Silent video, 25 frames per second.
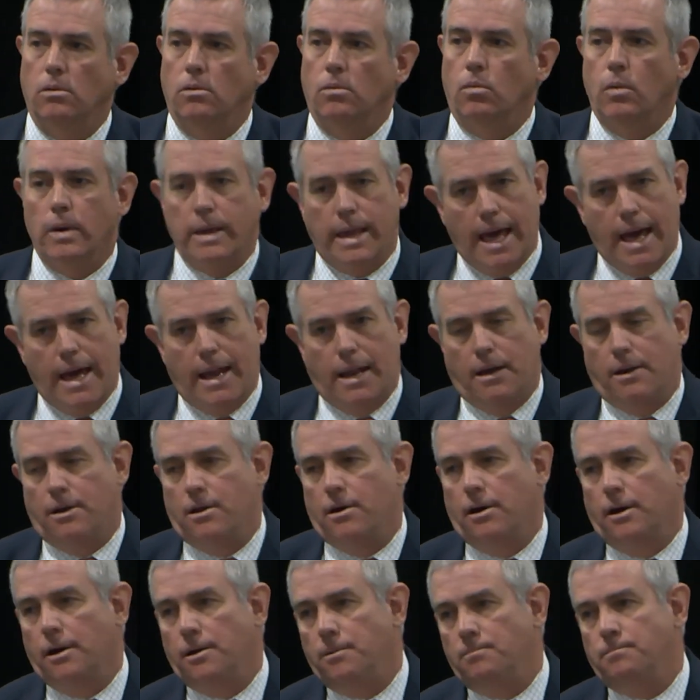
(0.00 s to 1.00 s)
We got it
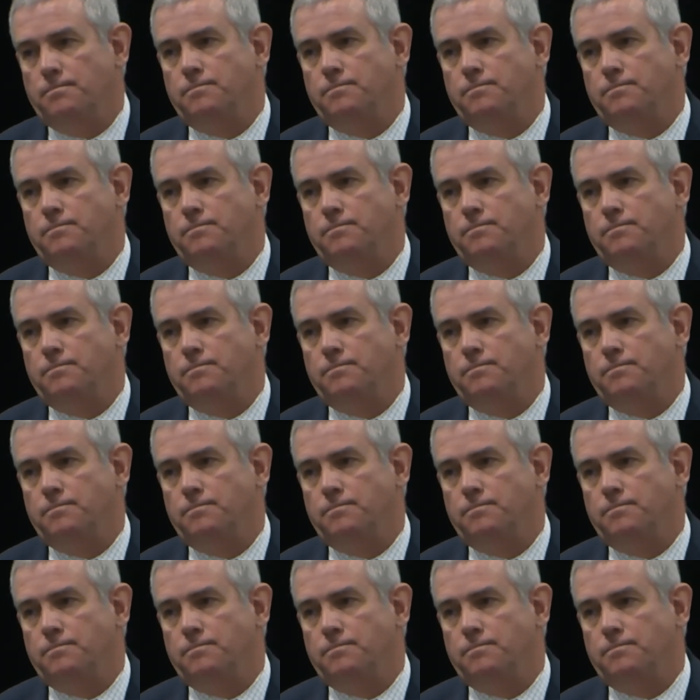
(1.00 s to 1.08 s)
done.